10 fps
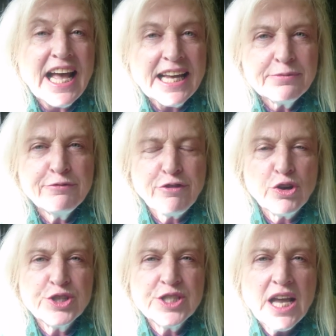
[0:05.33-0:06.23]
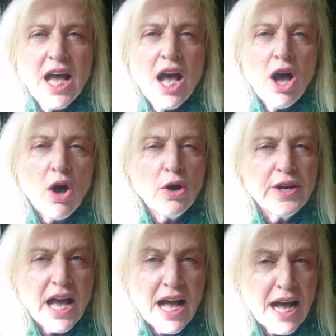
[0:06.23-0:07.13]
Adam Frost
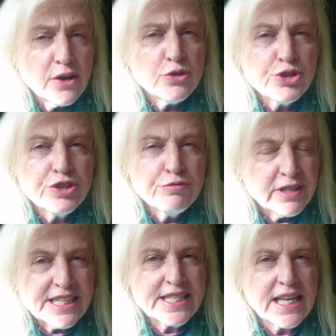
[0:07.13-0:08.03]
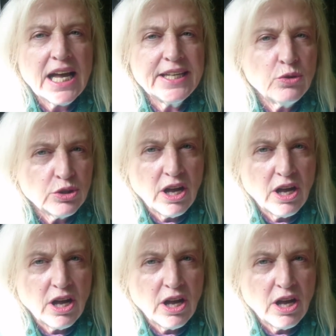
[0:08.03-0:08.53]
on how you should redesign your